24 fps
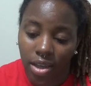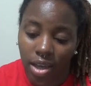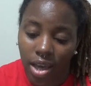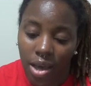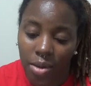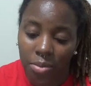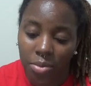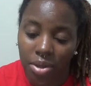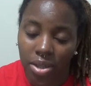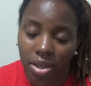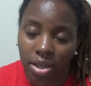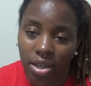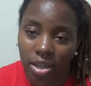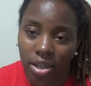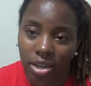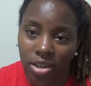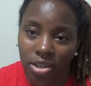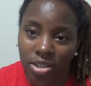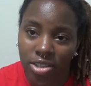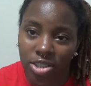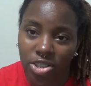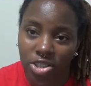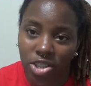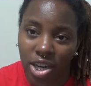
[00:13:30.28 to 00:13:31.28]
I've been
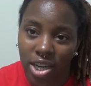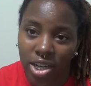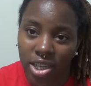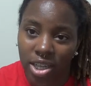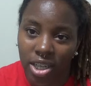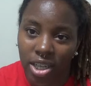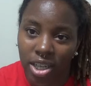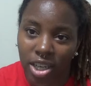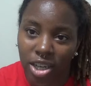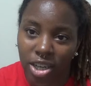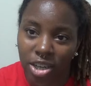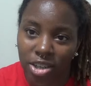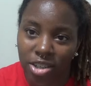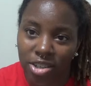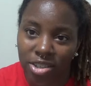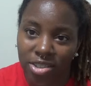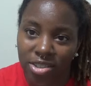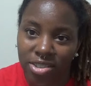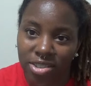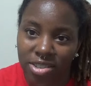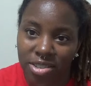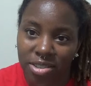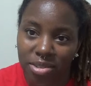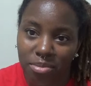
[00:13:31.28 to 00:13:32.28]
learn trying to
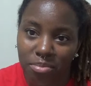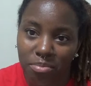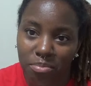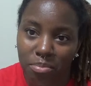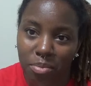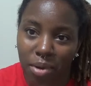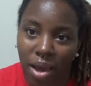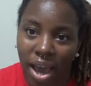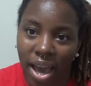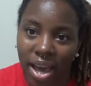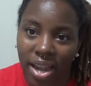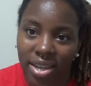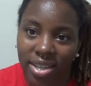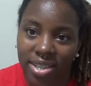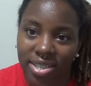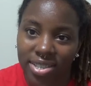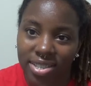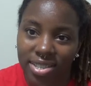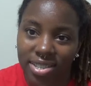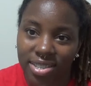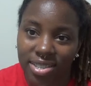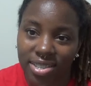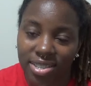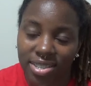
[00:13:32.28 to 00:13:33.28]
learn
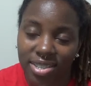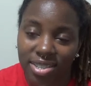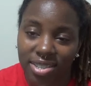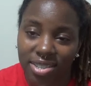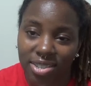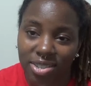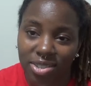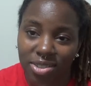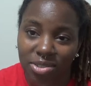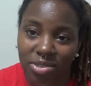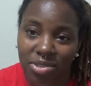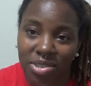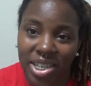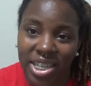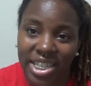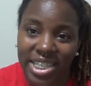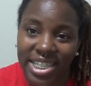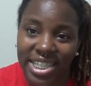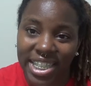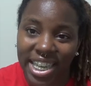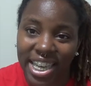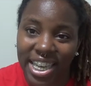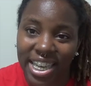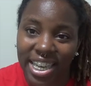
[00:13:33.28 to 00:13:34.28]
balance. When they
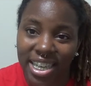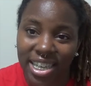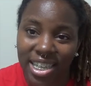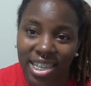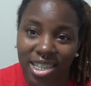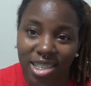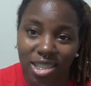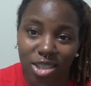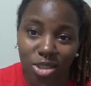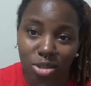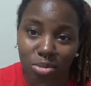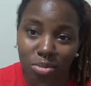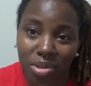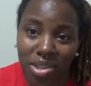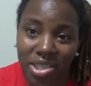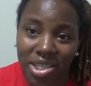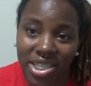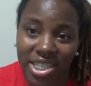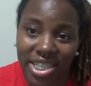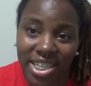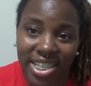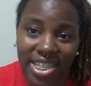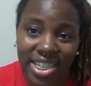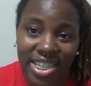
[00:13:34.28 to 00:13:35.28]
say too
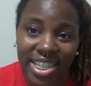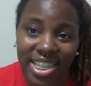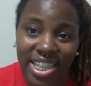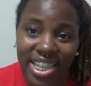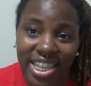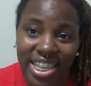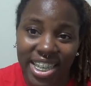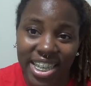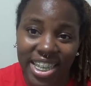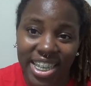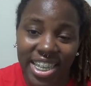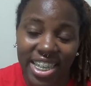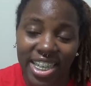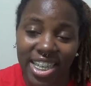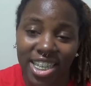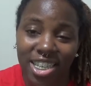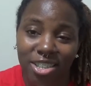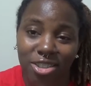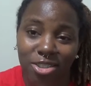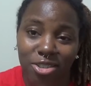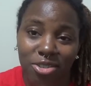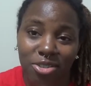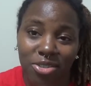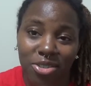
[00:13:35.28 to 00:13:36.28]
much of anything can kill
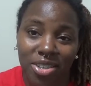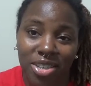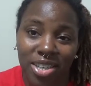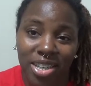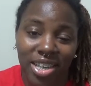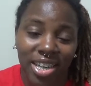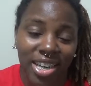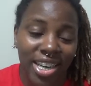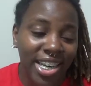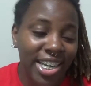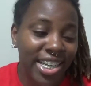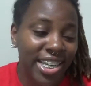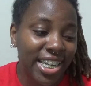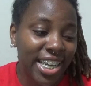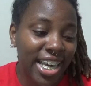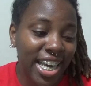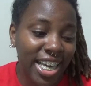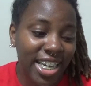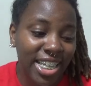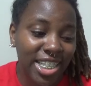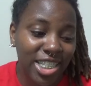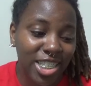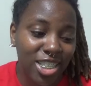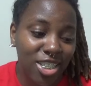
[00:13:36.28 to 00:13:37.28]
you,
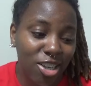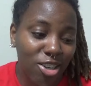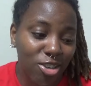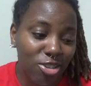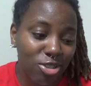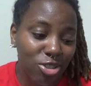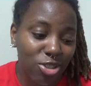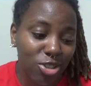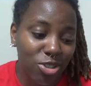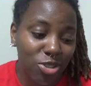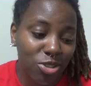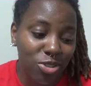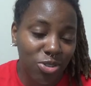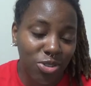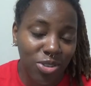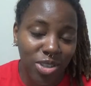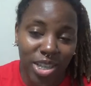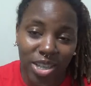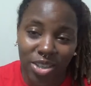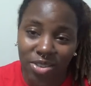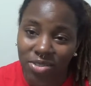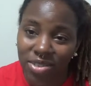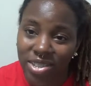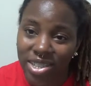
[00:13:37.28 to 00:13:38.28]
that is so true.
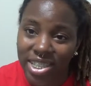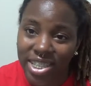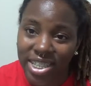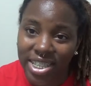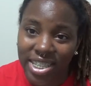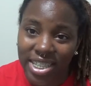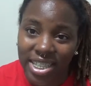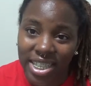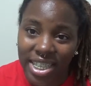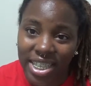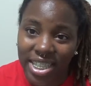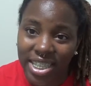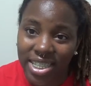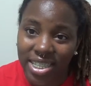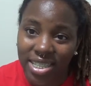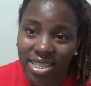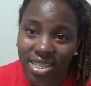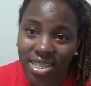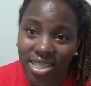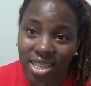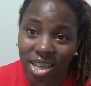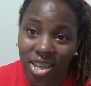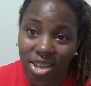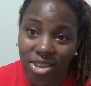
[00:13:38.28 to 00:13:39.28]
Even the good
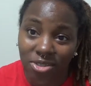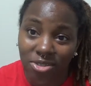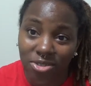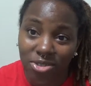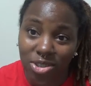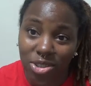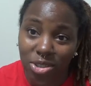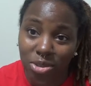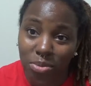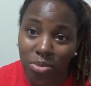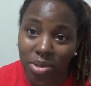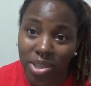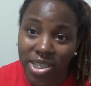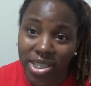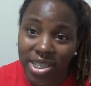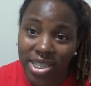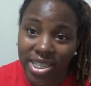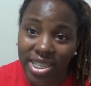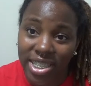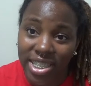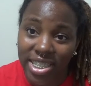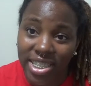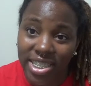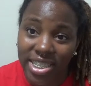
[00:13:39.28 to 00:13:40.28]
stuff, too much of
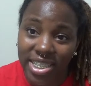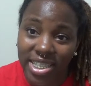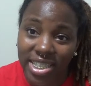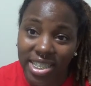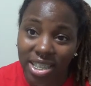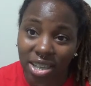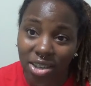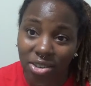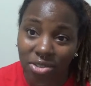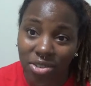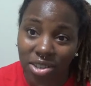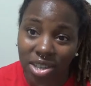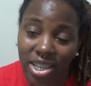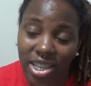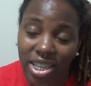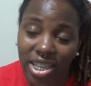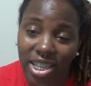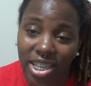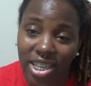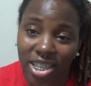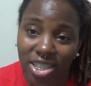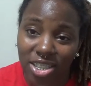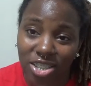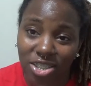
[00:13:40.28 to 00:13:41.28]
the good stuff can
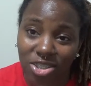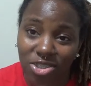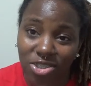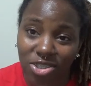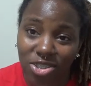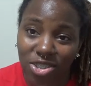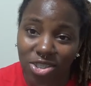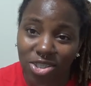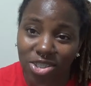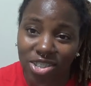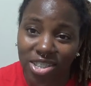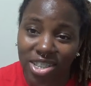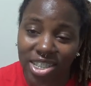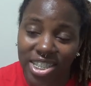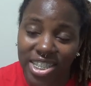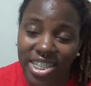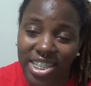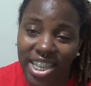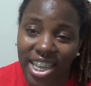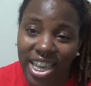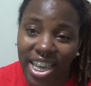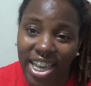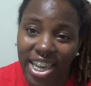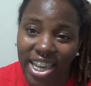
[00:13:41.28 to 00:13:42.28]
kill you. So it's
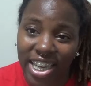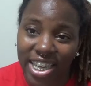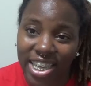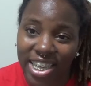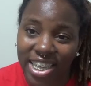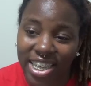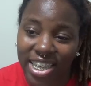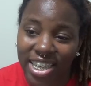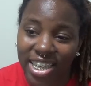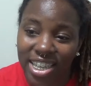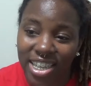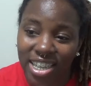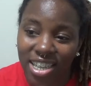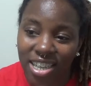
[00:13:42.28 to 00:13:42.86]
like